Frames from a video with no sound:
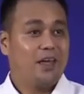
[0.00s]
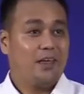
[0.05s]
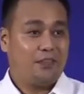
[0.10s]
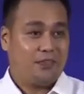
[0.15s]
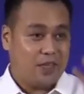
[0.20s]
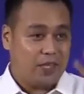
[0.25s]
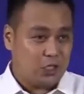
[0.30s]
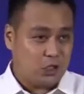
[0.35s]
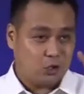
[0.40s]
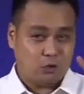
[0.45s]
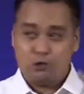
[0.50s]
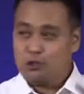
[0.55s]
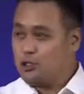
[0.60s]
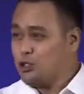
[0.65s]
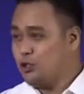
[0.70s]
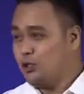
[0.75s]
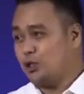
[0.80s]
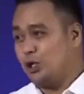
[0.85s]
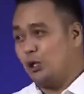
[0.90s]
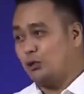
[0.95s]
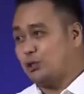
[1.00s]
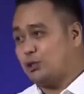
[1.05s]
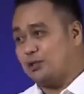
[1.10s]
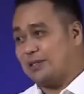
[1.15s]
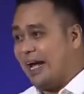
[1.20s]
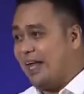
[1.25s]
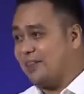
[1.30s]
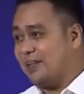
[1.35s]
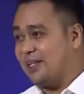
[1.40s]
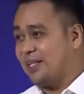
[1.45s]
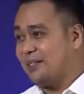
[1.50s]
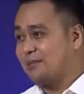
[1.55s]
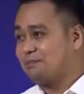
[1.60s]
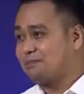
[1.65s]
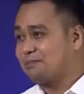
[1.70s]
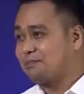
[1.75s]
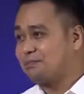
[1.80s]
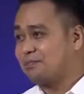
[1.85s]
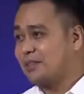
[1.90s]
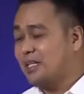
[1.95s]
These two should go together.
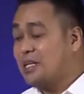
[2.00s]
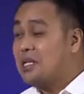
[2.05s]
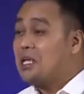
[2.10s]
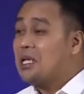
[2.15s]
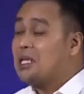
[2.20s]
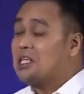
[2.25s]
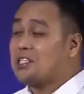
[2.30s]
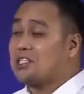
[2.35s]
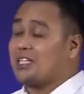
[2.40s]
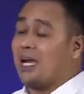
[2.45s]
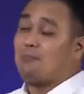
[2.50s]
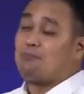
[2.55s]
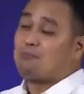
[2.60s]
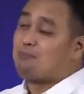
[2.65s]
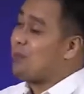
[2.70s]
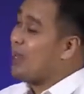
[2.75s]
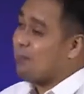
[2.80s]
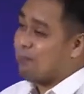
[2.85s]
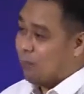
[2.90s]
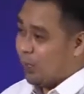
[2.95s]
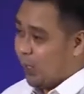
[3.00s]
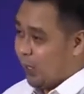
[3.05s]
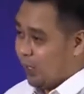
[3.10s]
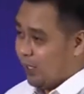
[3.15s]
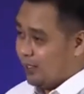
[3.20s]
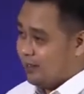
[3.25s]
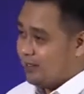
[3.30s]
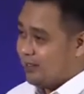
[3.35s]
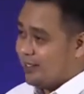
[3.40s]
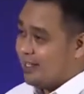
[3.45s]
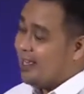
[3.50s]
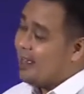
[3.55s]
Some people,